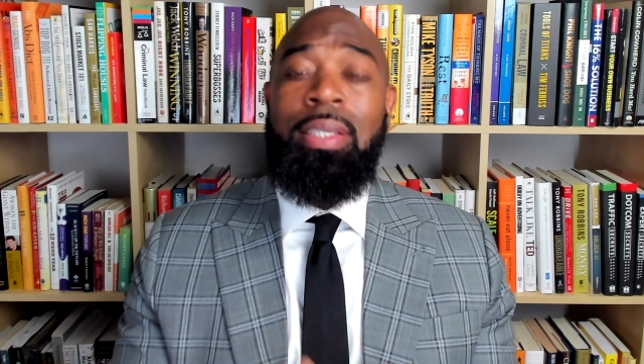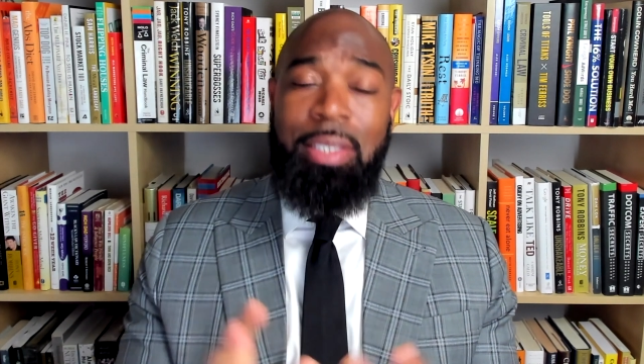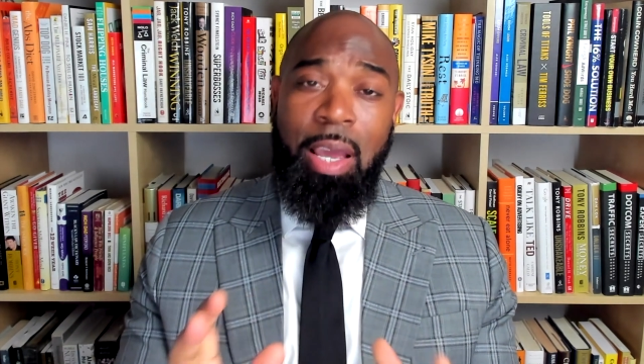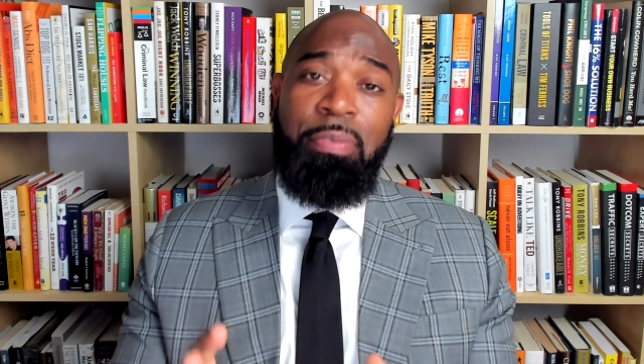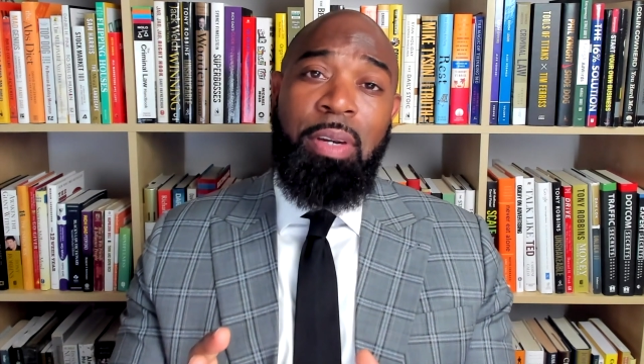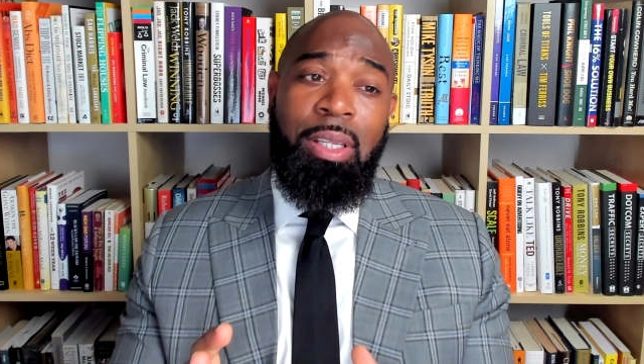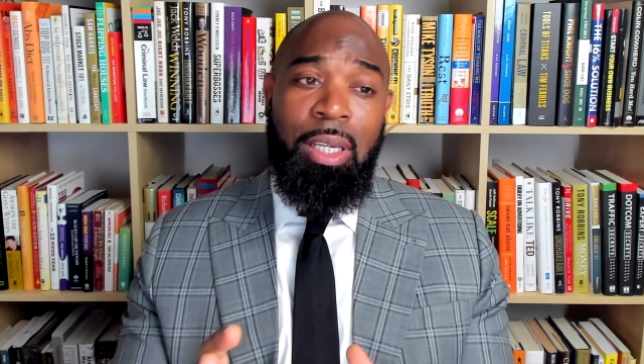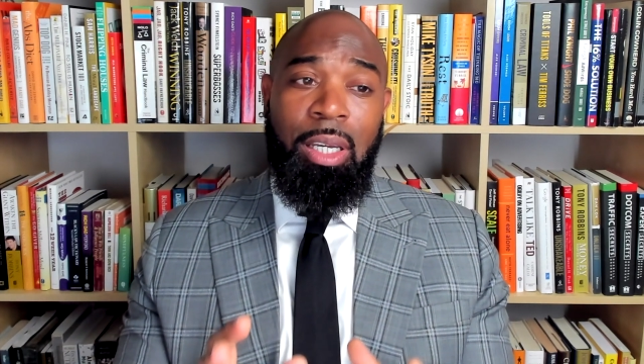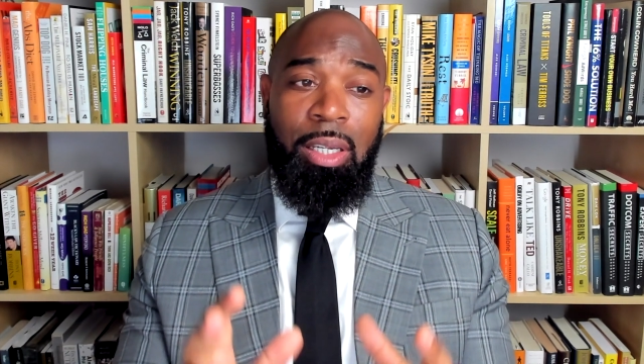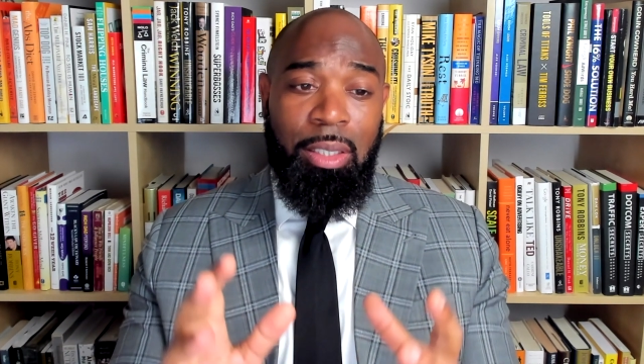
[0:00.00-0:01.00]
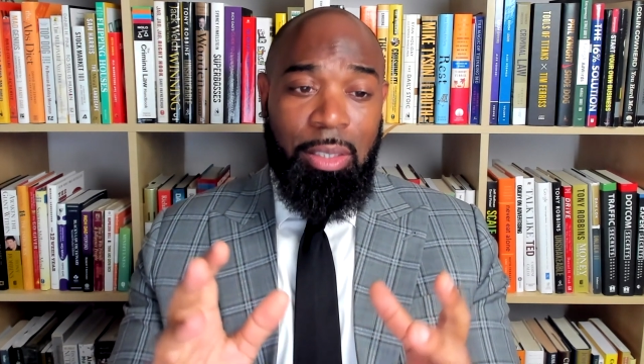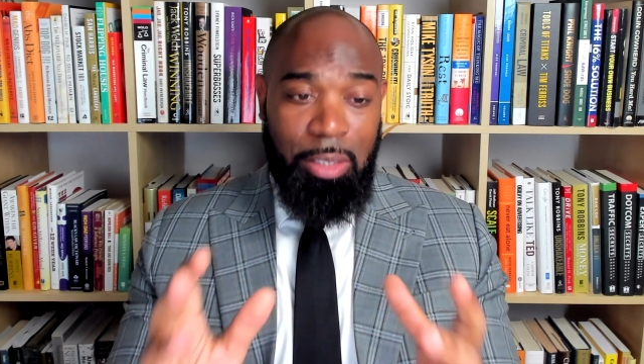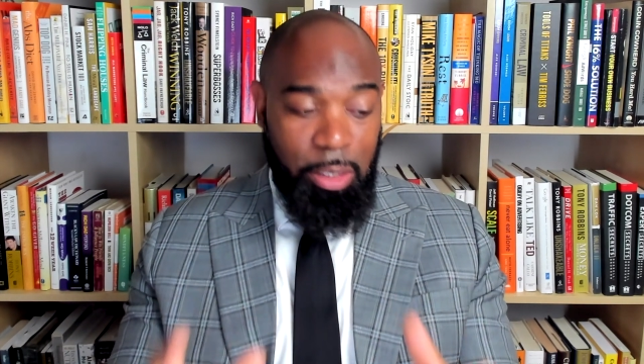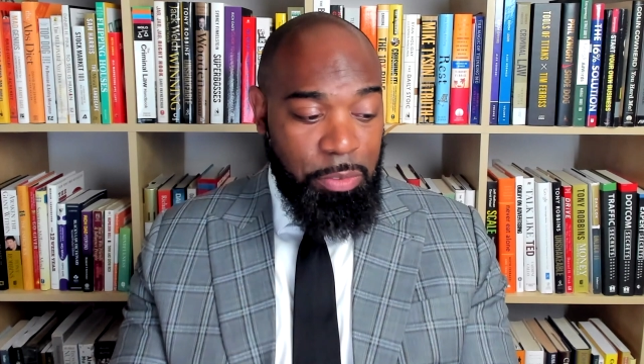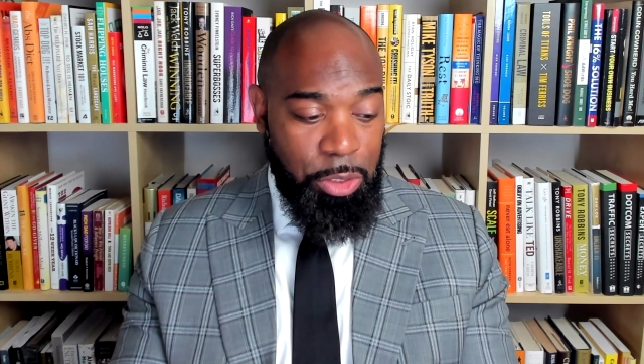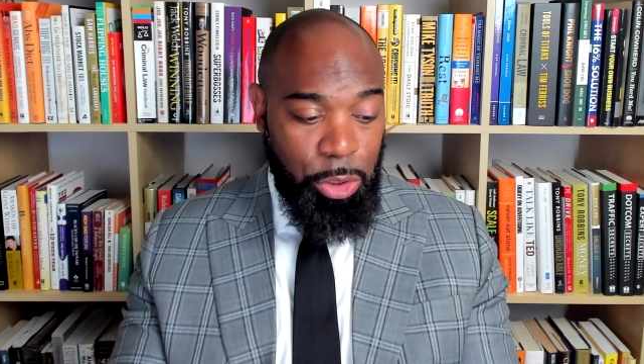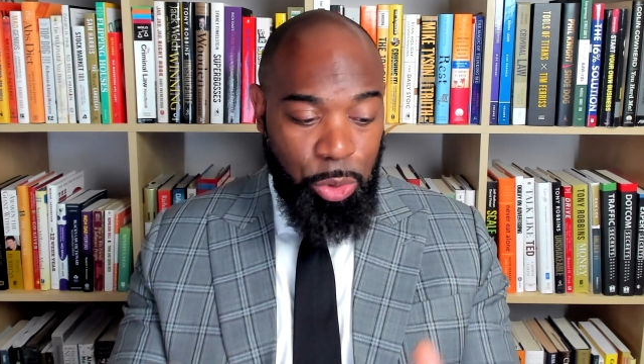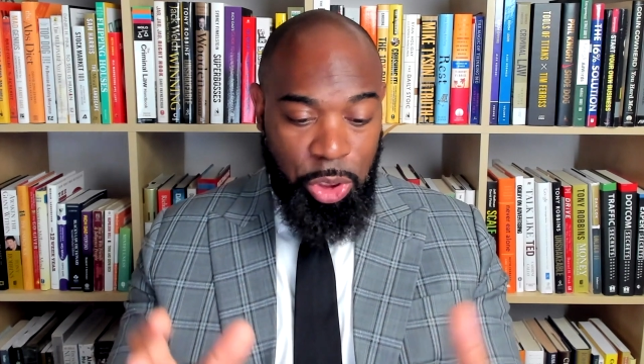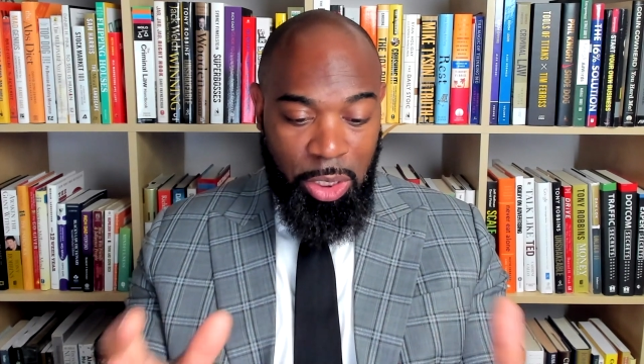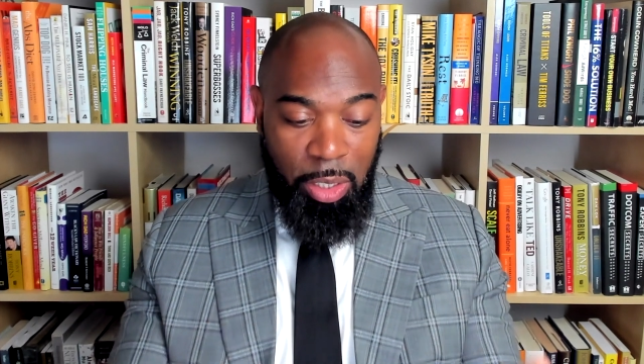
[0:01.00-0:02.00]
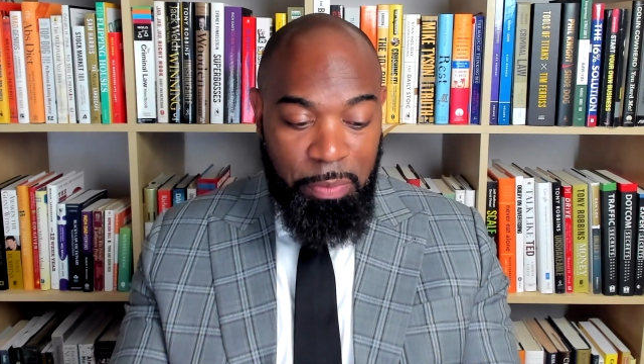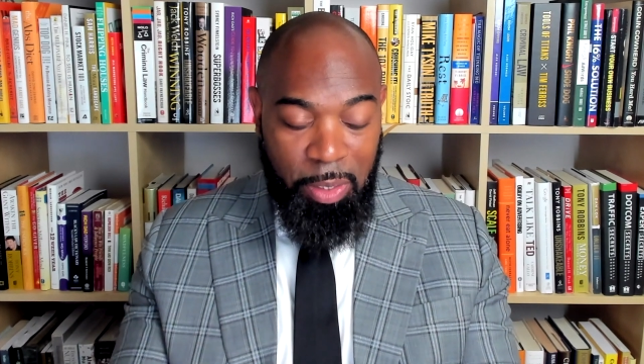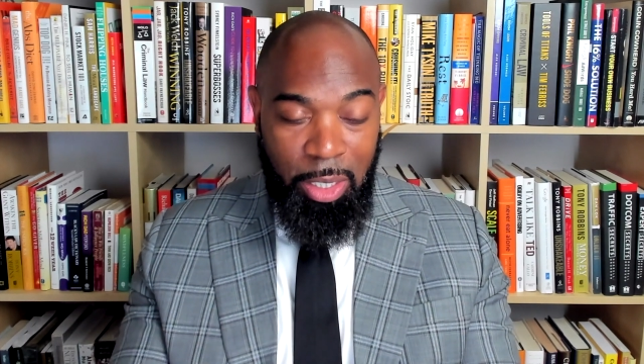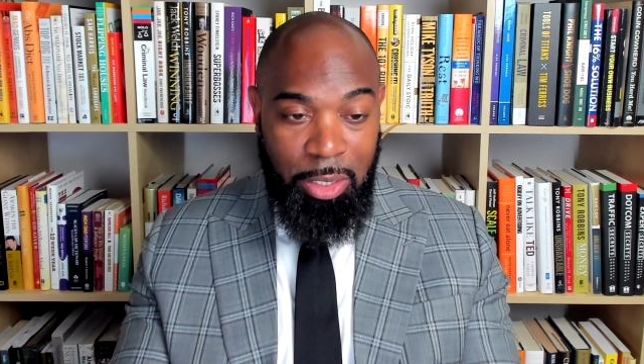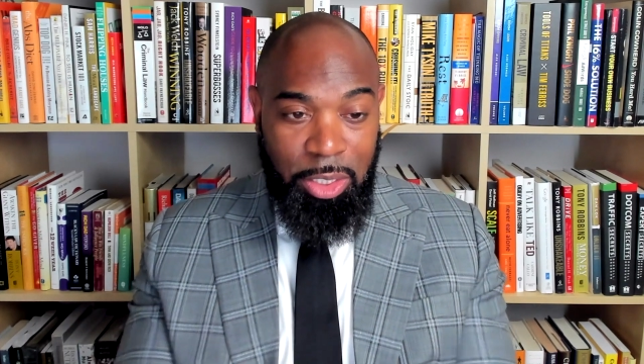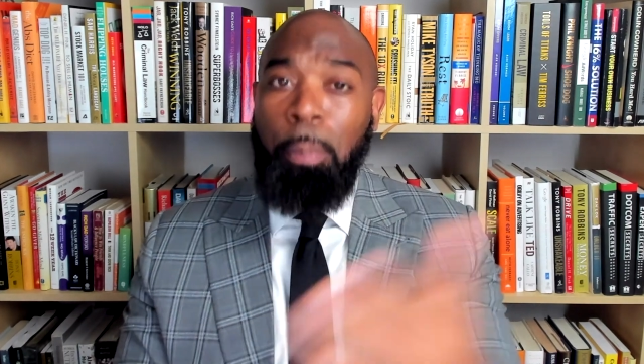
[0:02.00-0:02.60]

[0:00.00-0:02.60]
definitely gives you significance.